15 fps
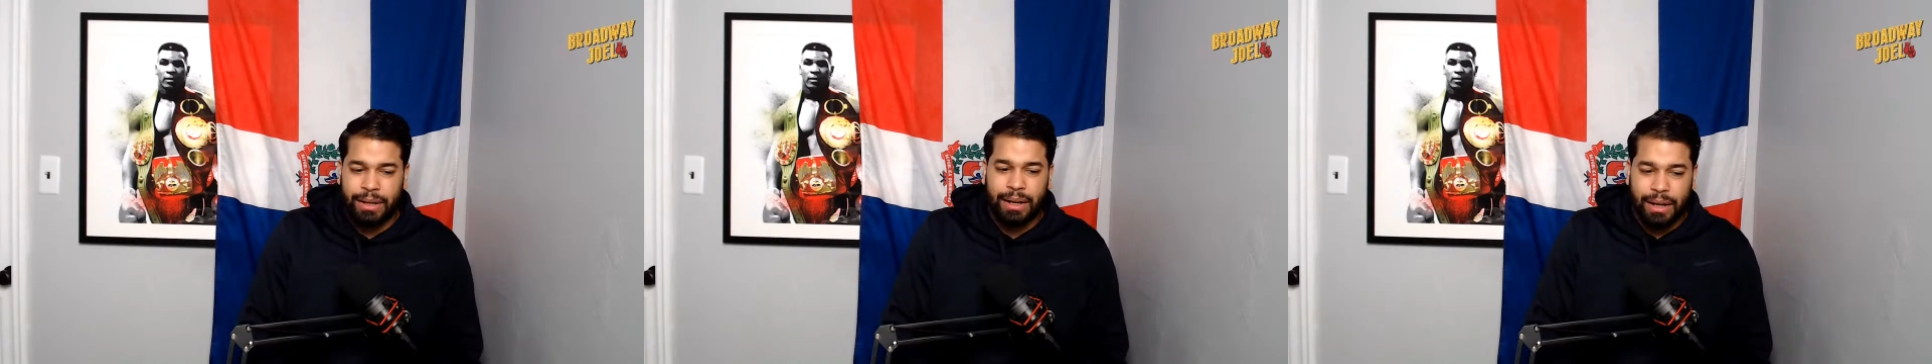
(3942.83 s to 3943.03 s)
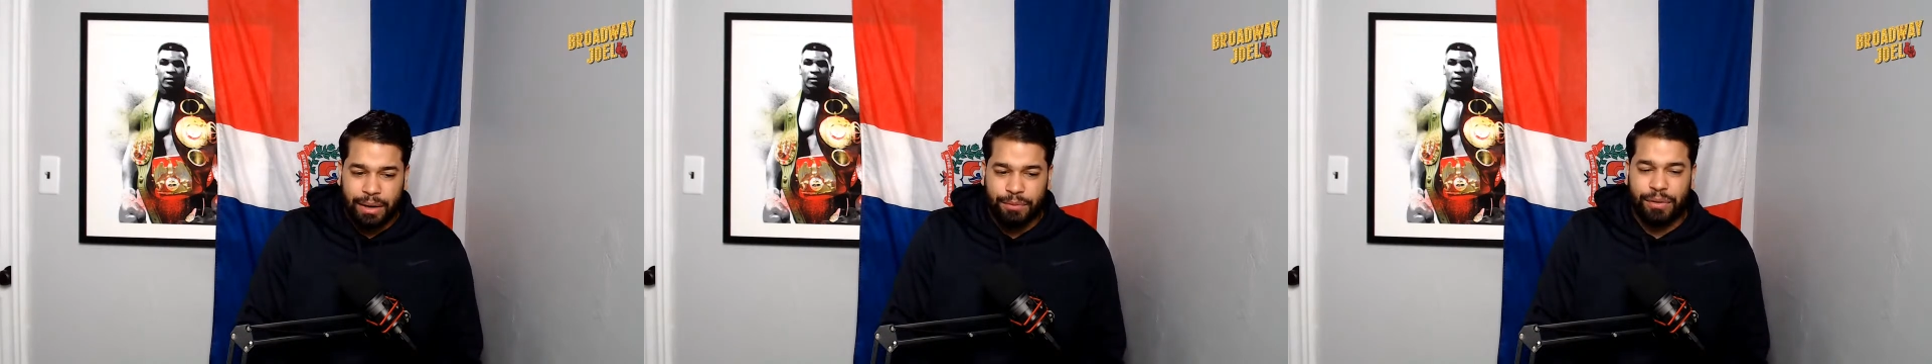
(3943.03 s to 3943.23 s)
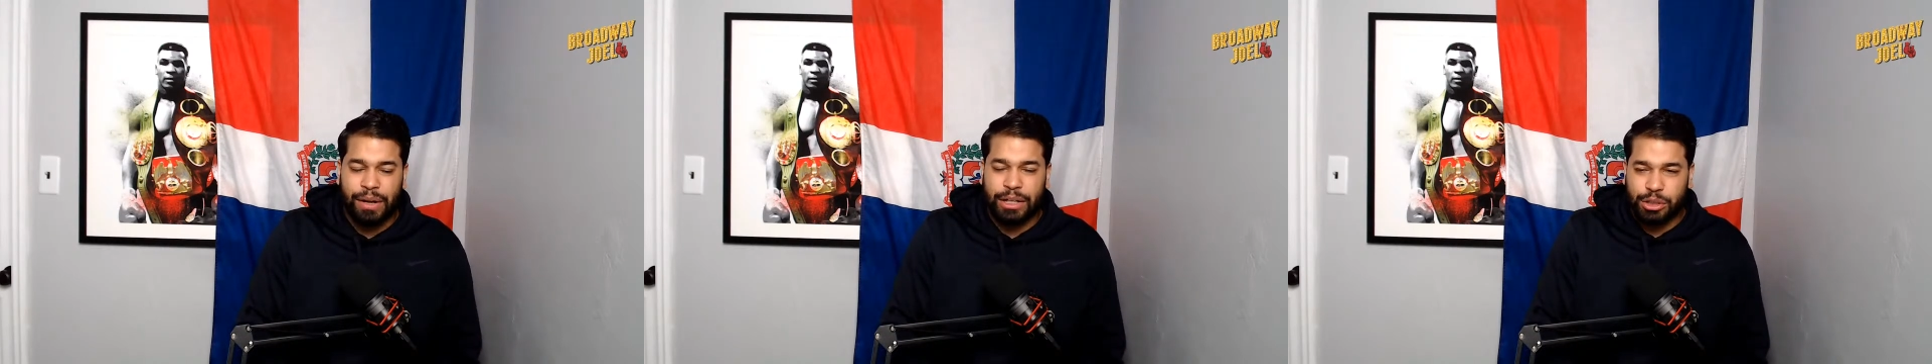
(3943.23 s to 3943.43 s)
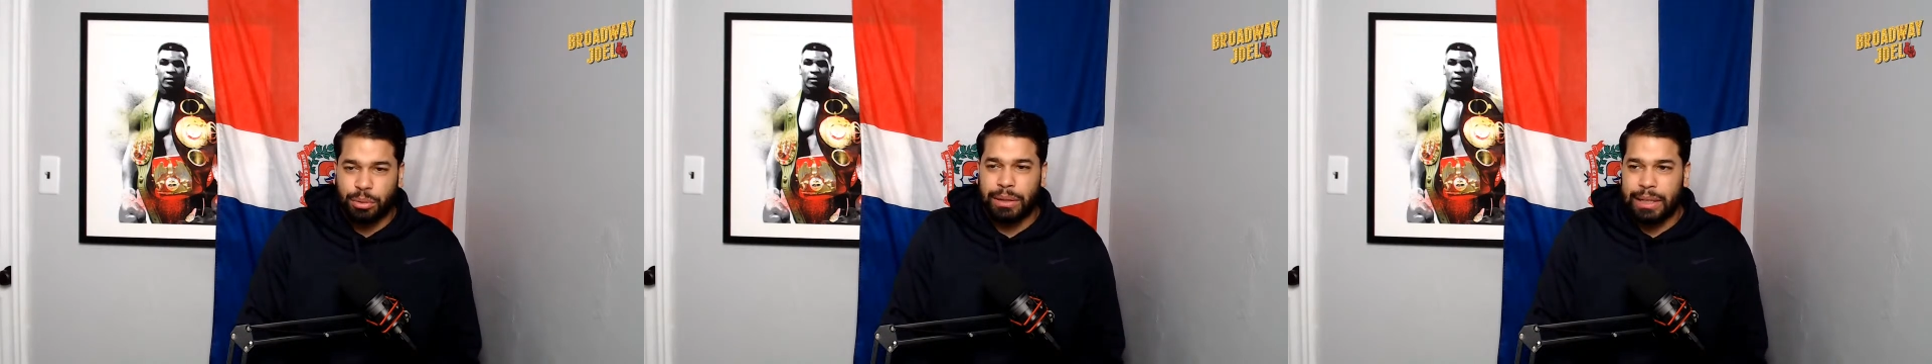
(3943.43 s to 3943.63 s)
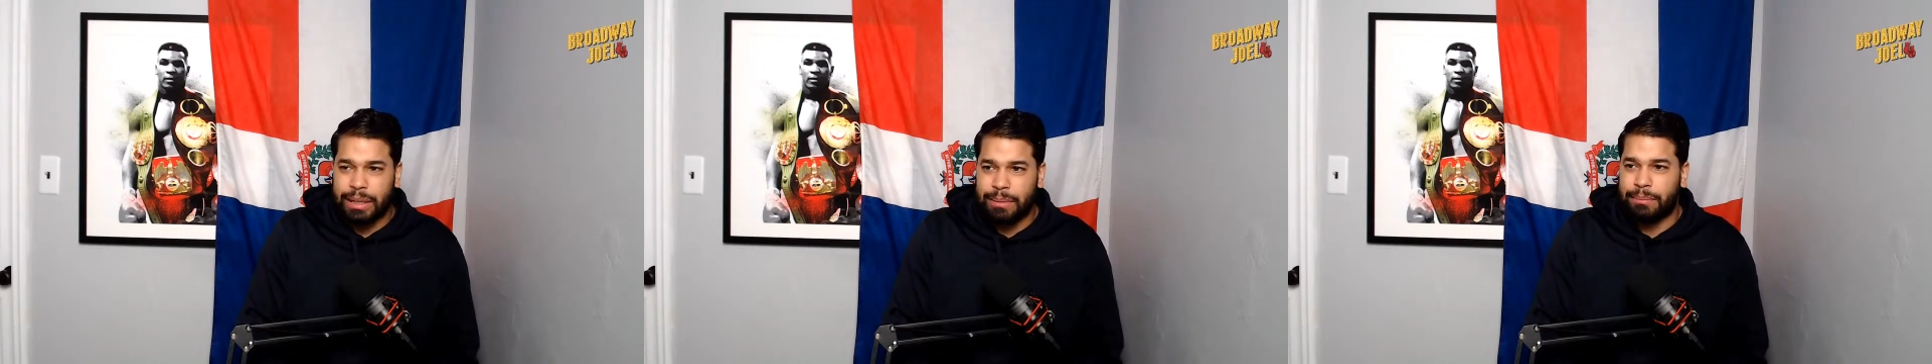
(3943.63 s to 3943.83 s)

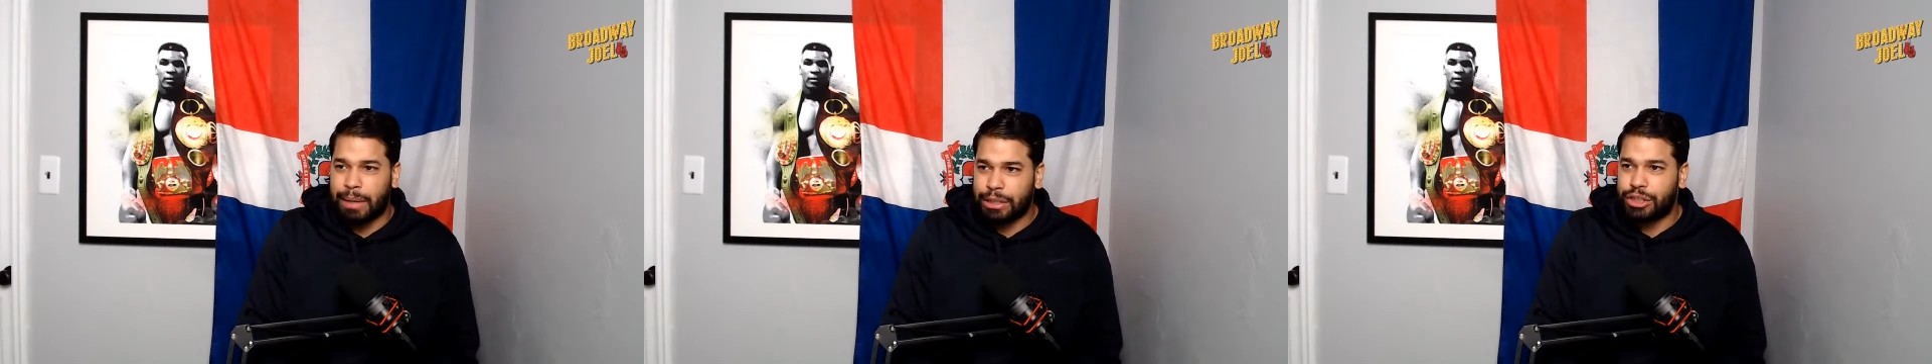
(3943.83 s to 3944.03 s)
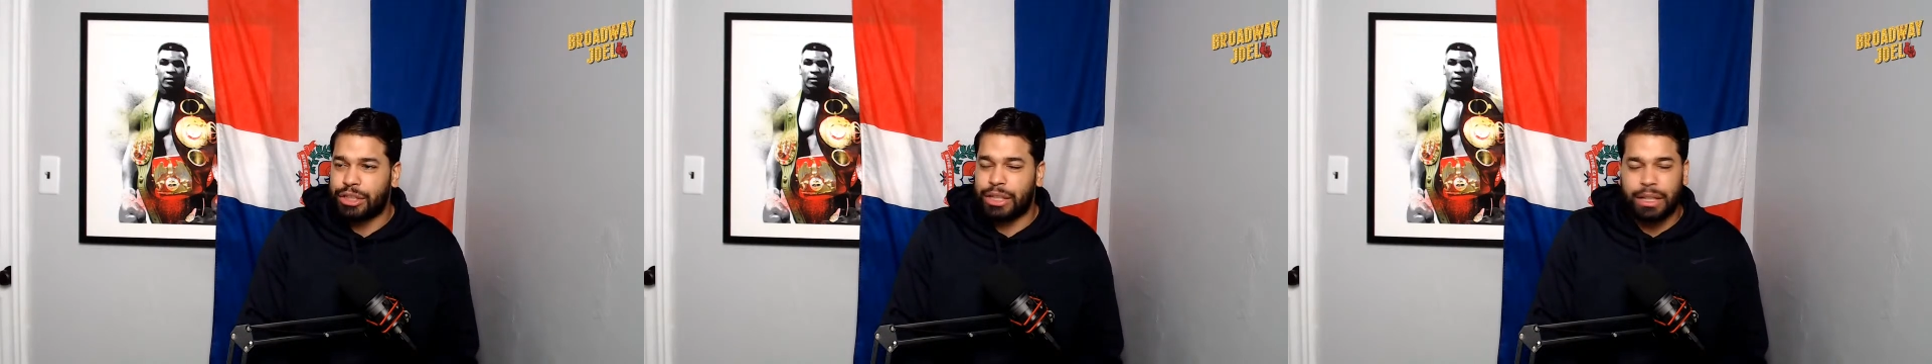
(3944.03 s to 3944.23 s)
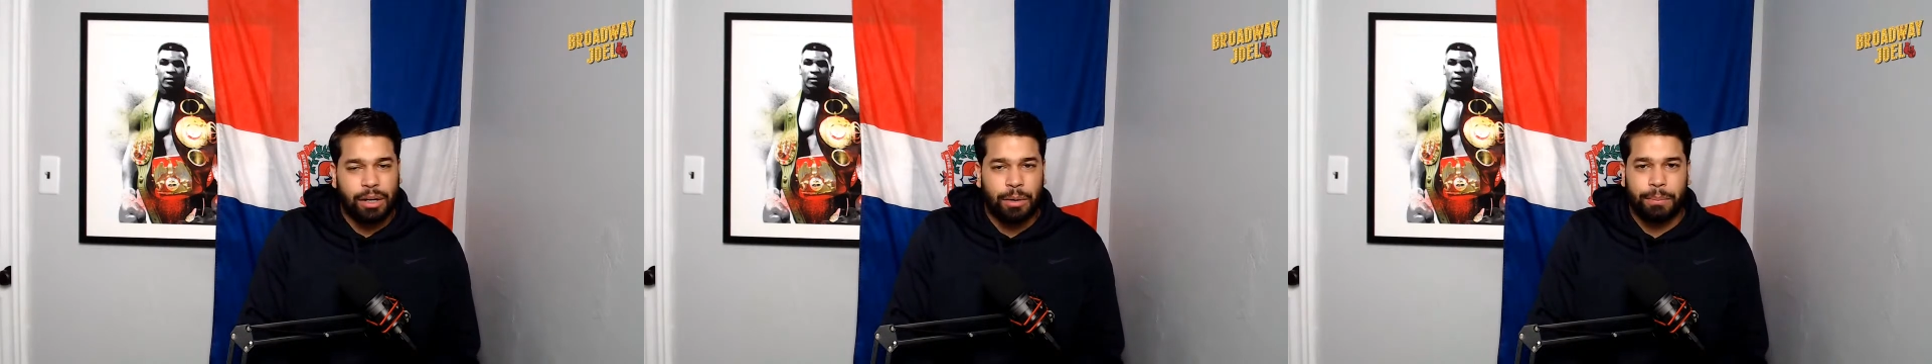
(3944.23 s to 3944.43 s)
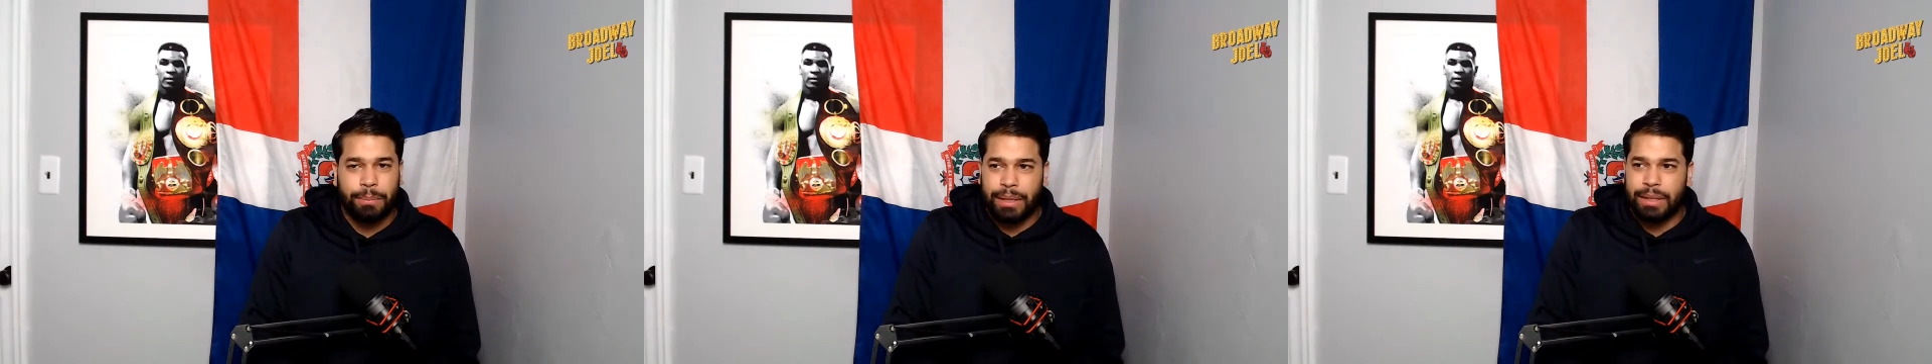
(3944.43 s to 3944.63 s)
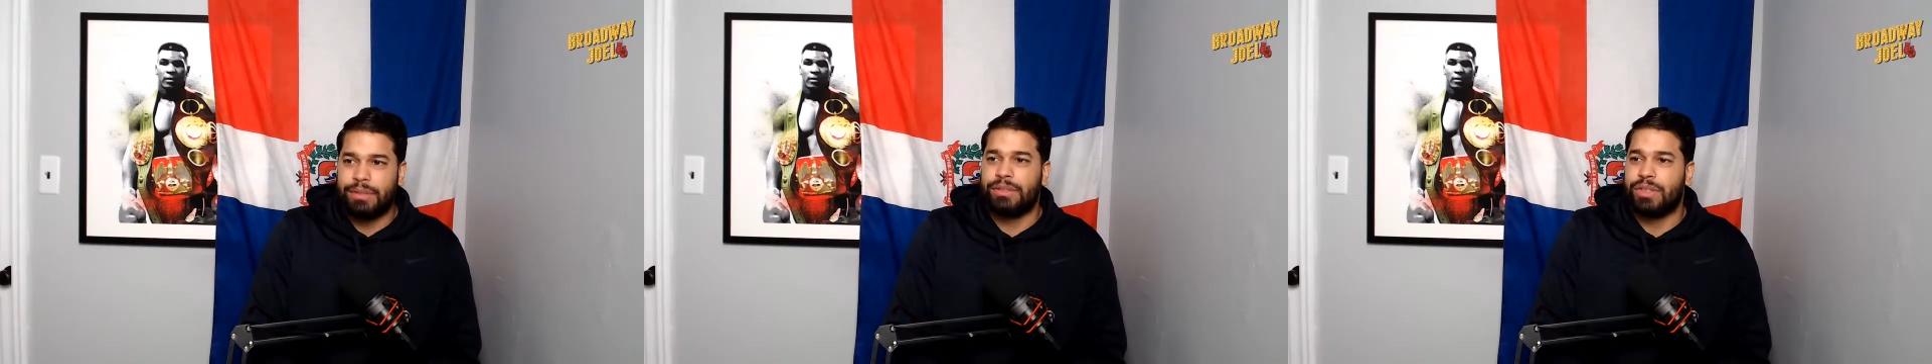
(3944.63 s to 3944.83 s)
eventually my shit gonna
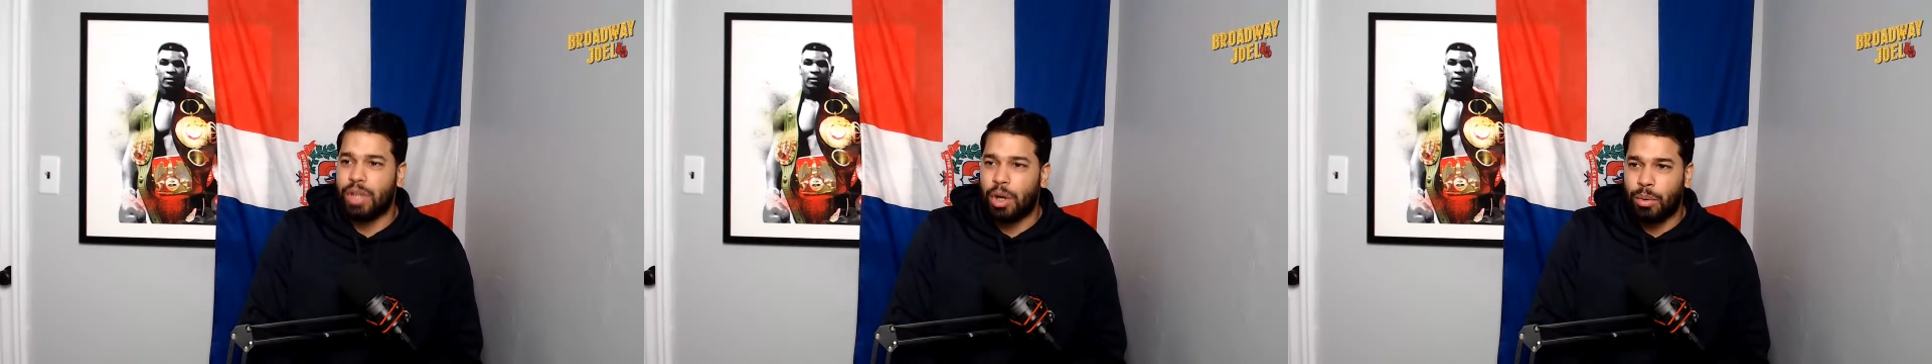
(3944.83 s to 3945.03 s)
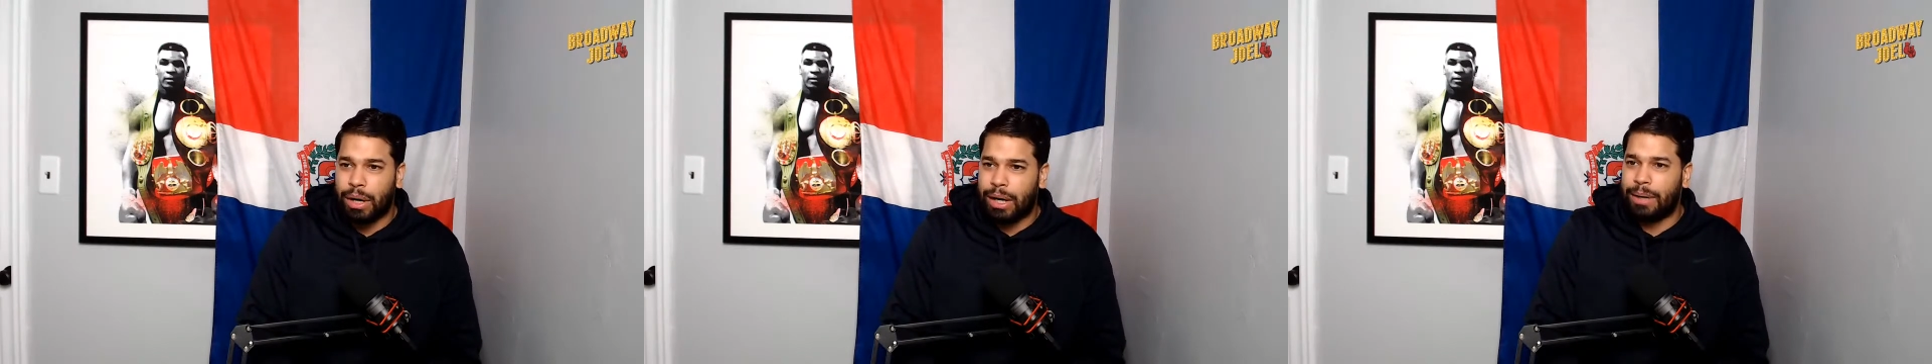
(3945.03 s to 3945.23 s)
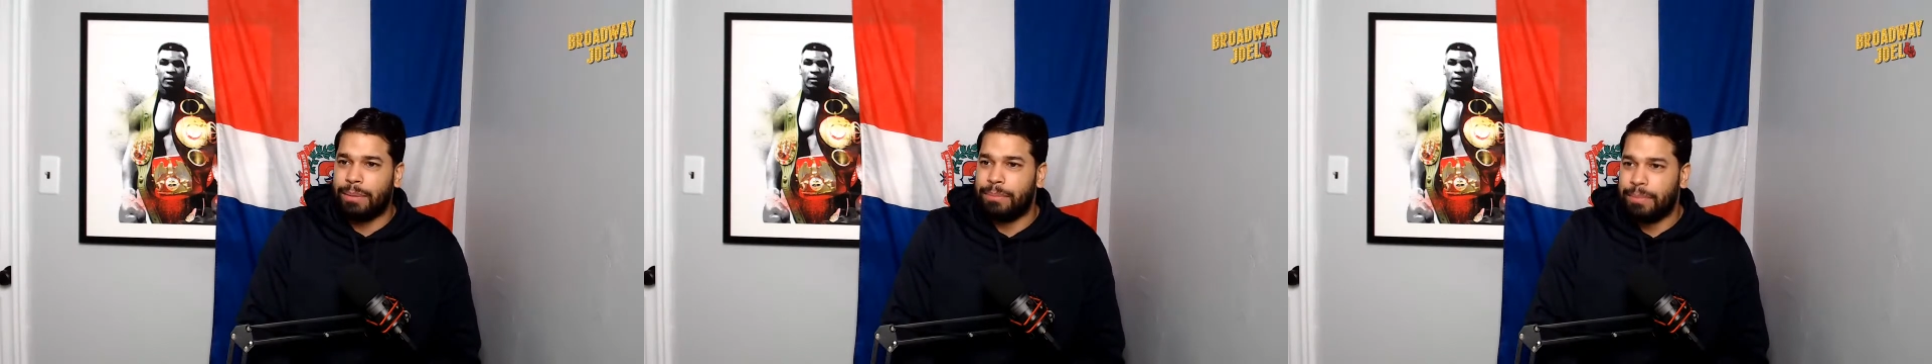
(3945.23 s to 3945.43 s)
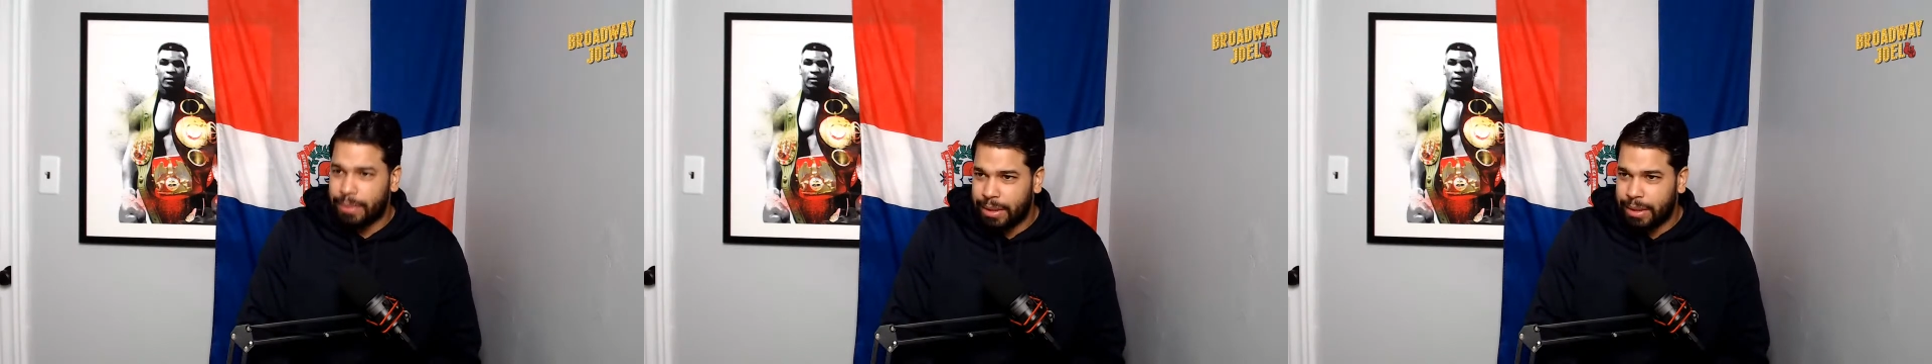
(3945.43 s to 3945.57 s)
be so up,